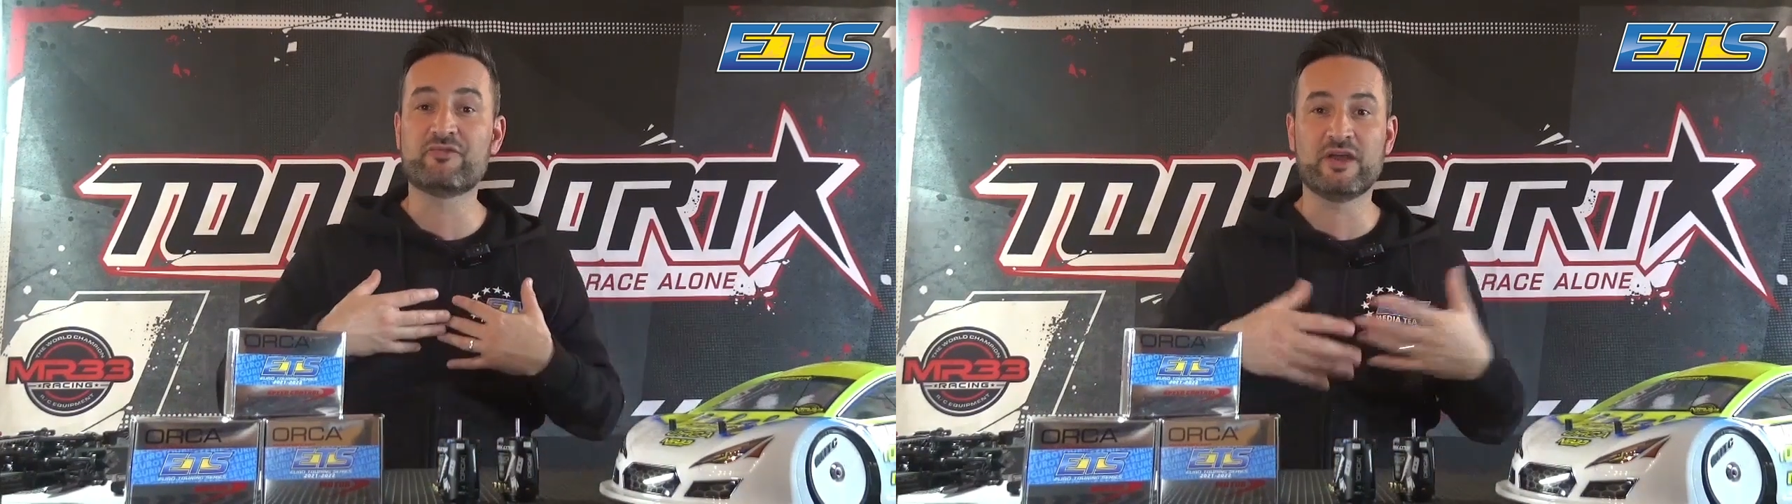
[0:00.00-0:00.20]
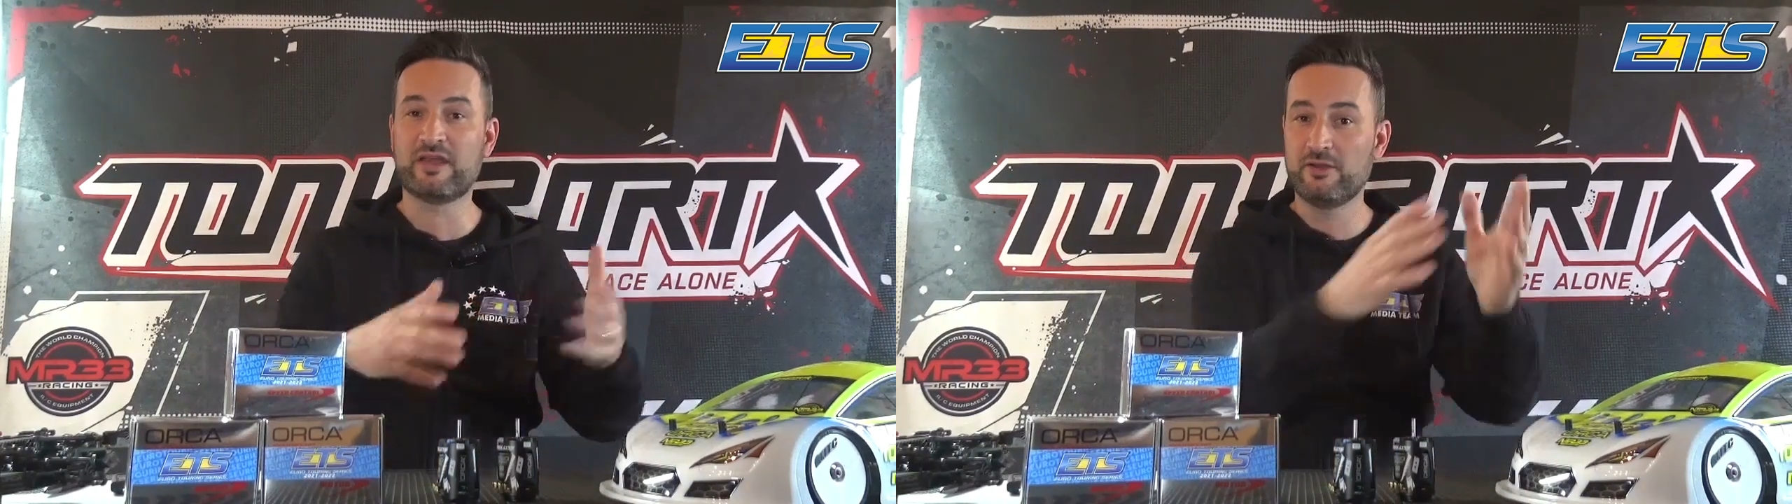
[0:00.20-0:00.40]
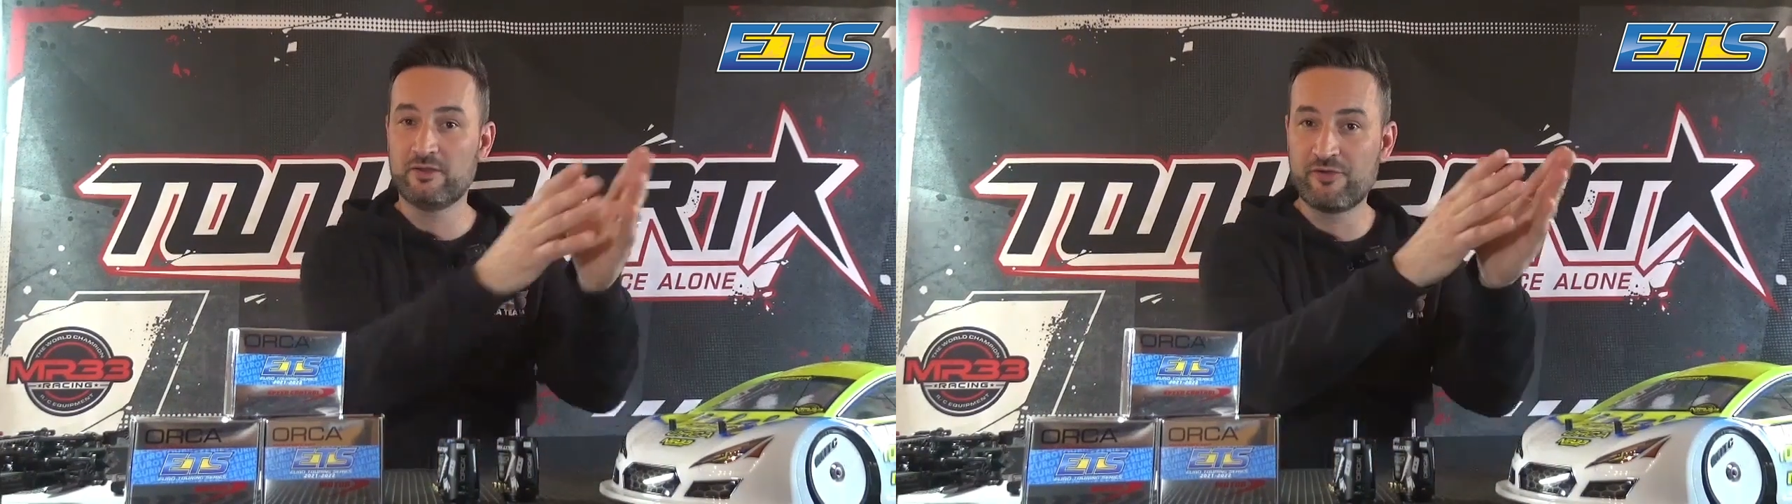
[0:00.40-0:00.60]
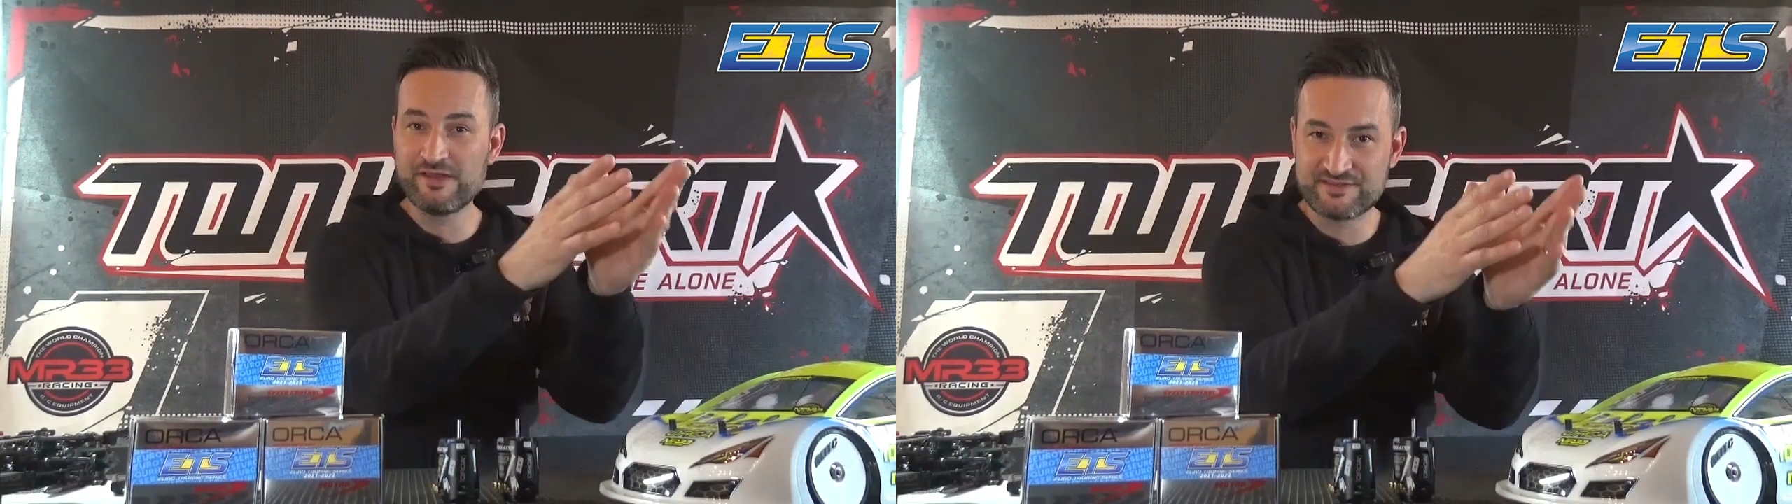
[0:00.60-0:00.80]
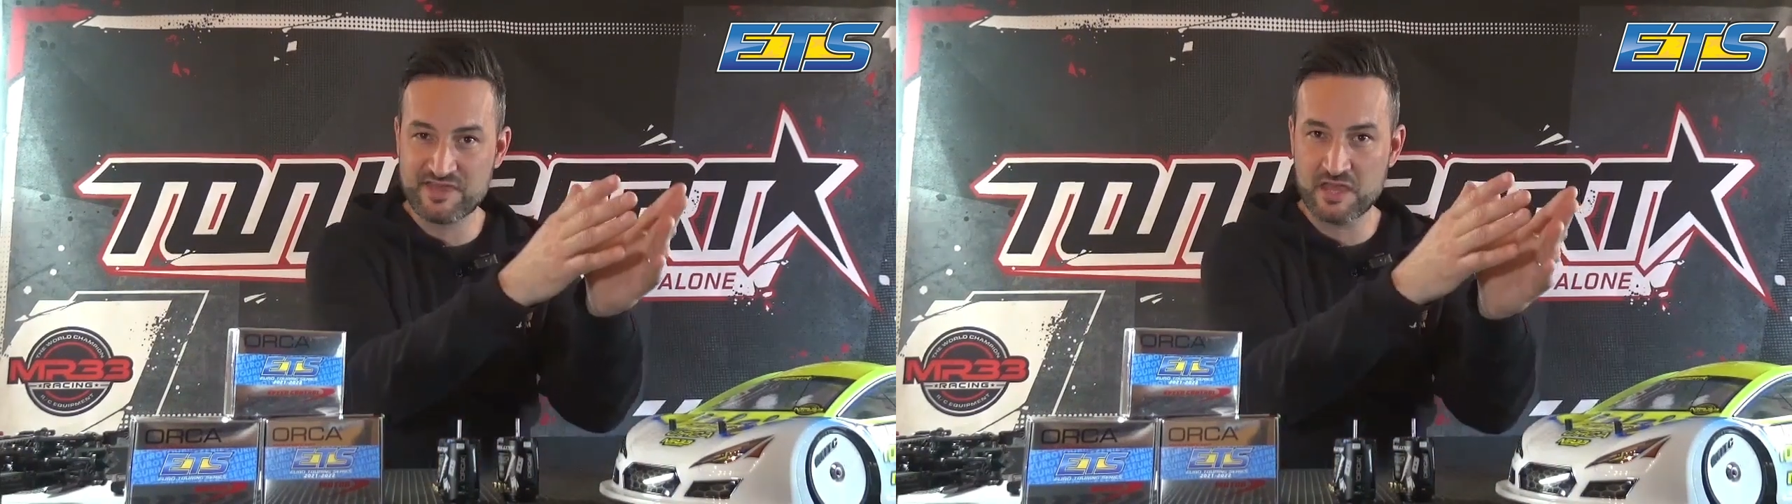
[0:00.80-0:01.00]
I cannot
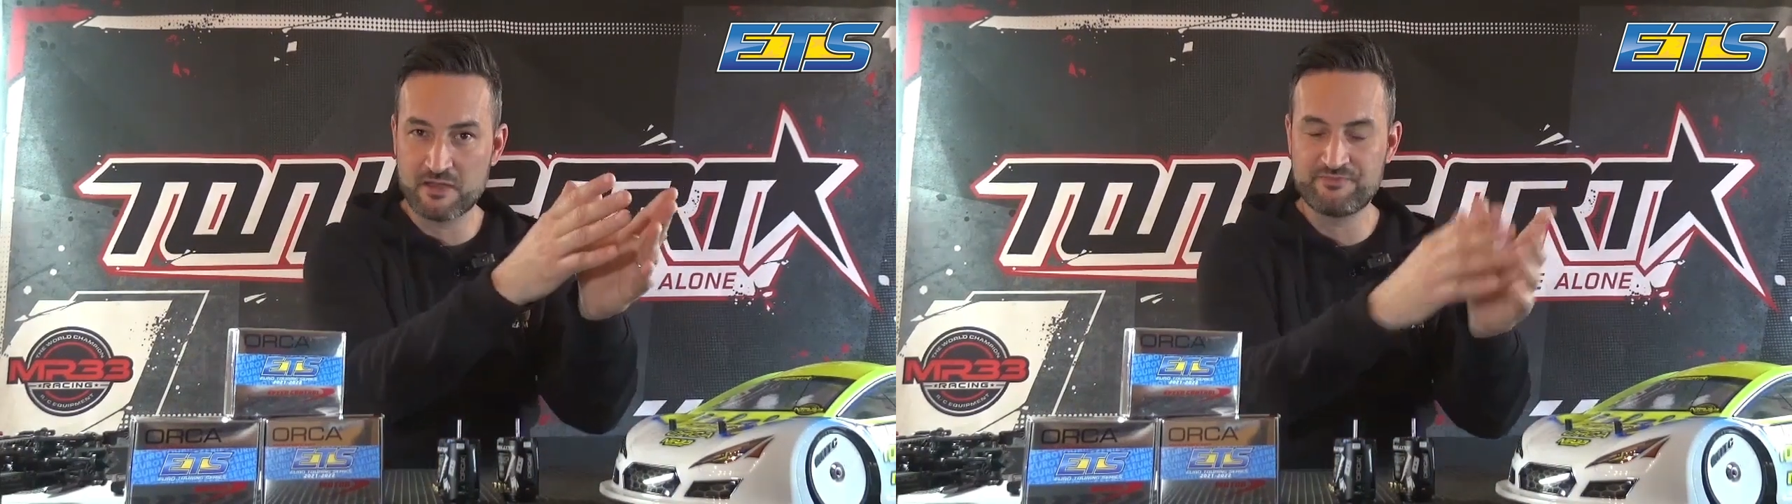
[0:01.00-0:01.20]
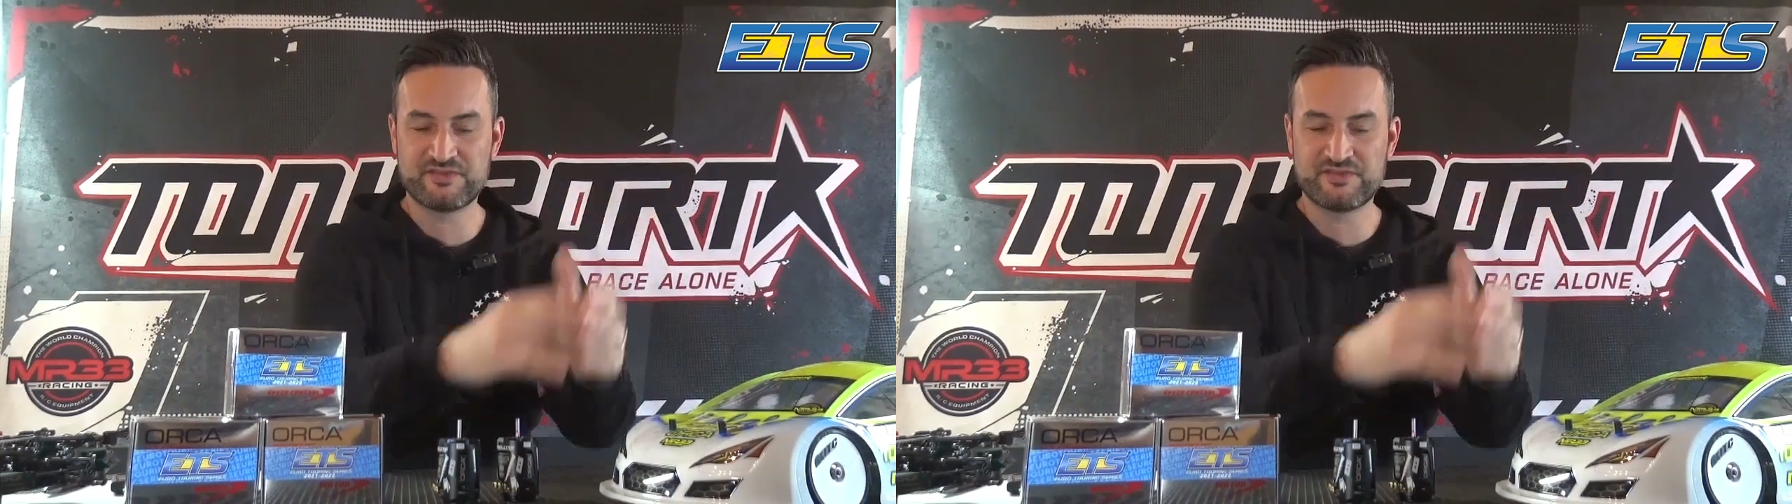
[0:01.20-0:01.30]
race there.